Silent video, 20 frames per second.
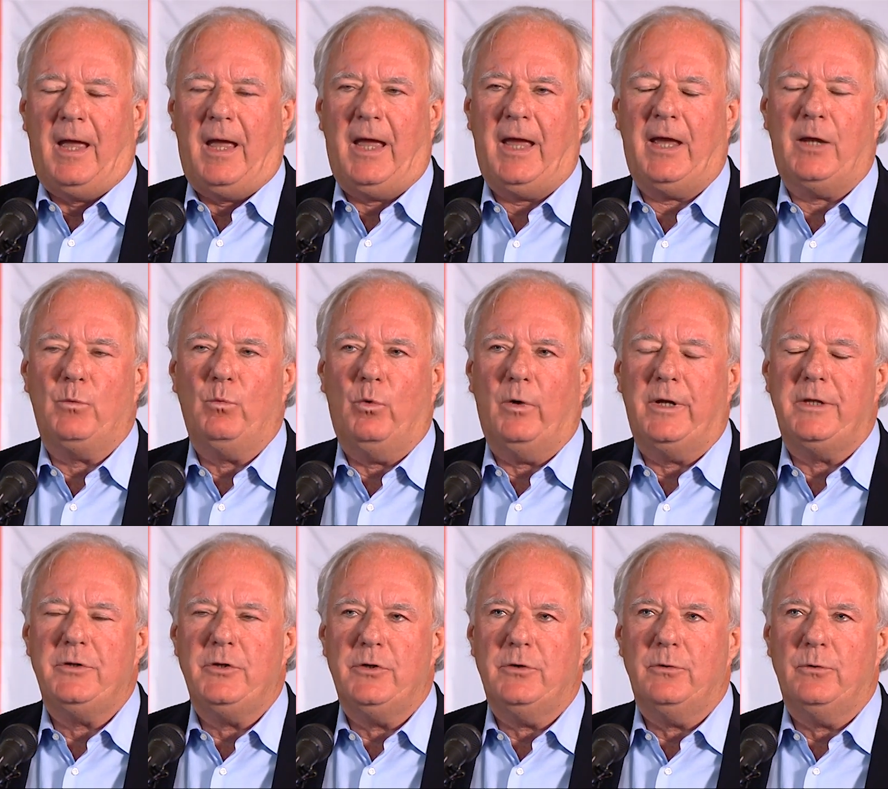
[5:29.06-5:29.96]
And
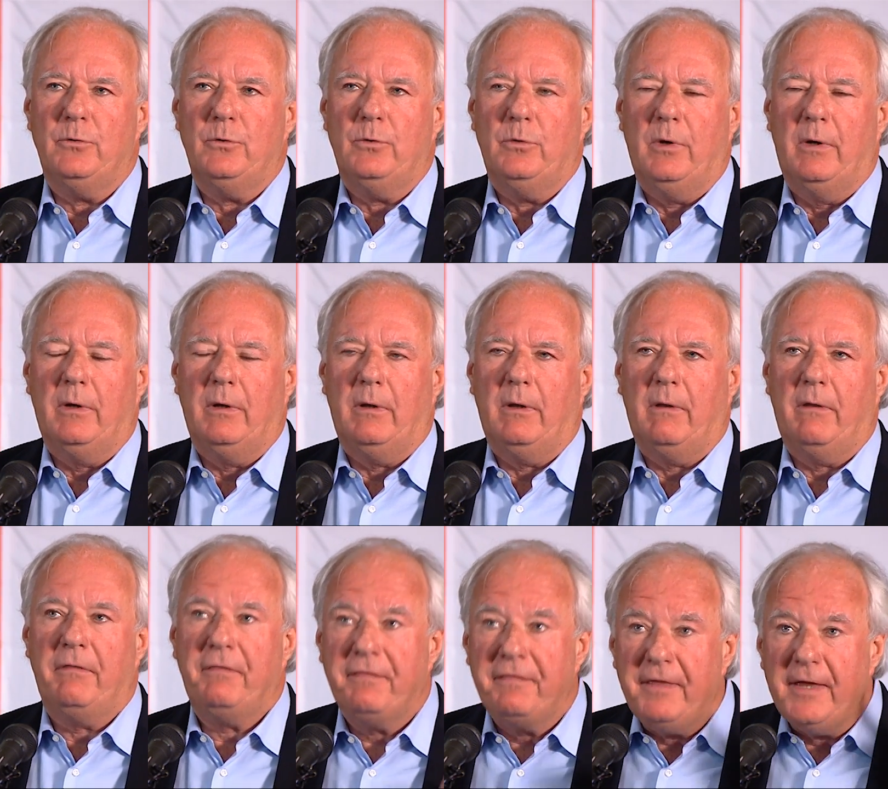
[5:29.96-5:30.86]
when you
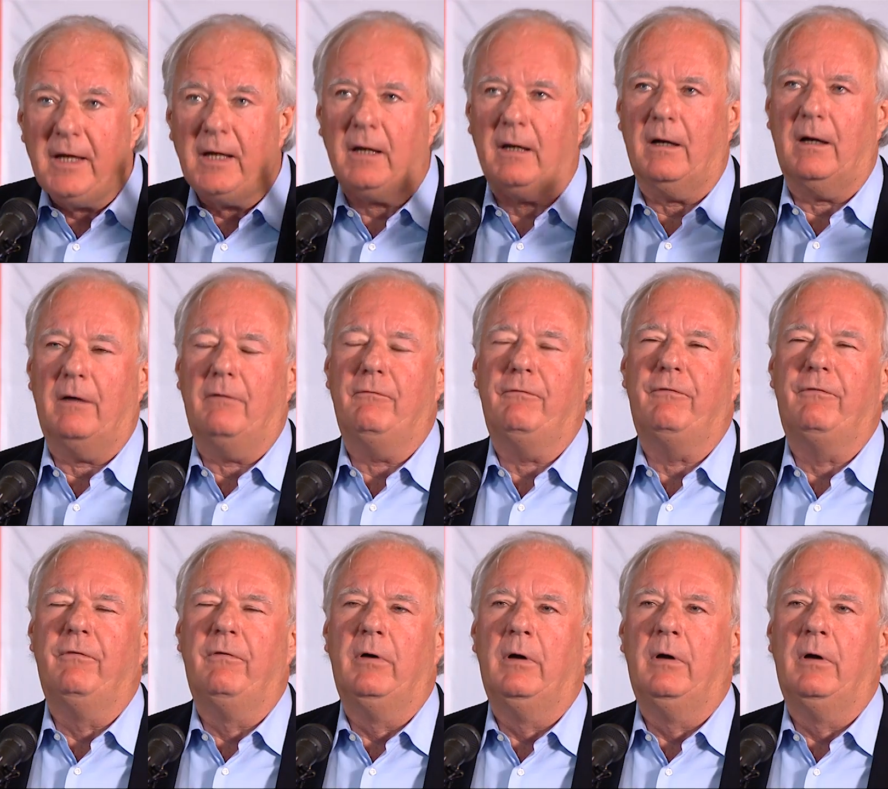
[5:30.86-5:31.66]
think of